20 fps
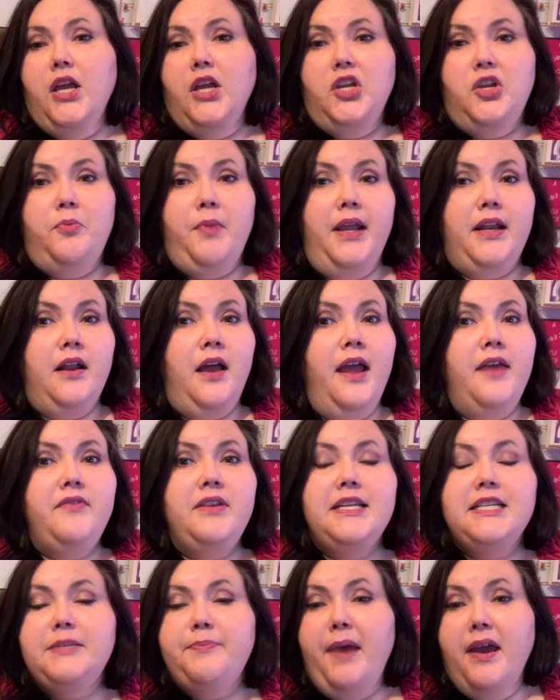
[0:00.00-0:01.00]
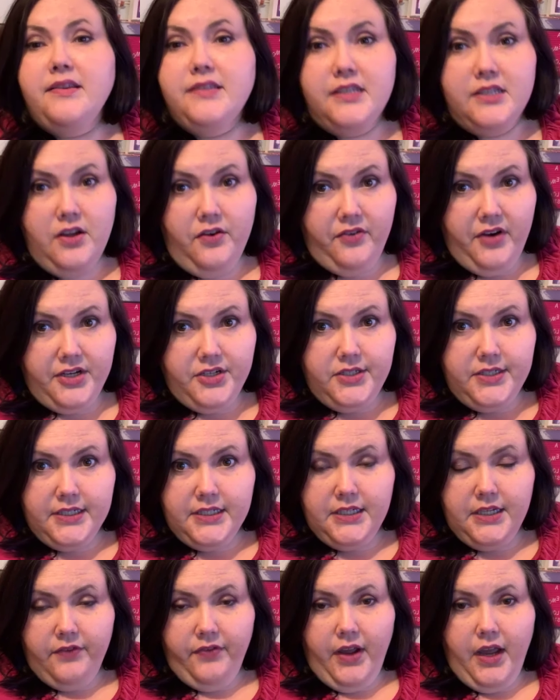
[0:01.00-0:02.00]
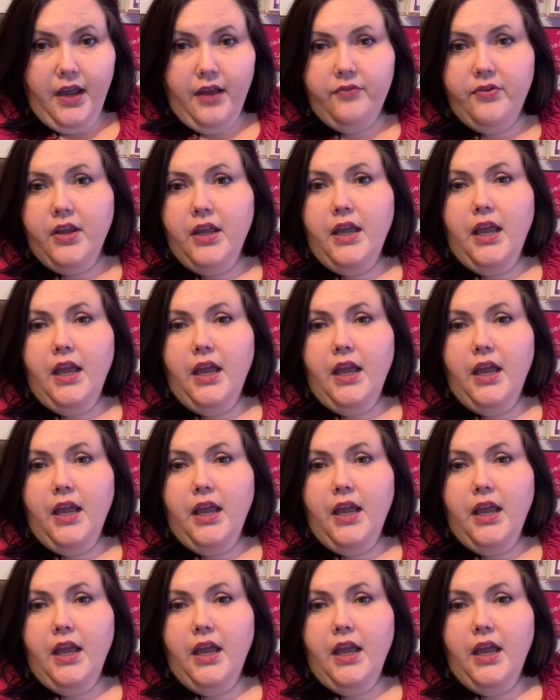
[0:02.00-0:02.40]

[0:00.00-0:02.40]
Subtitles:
You may not have any spouses over age 65.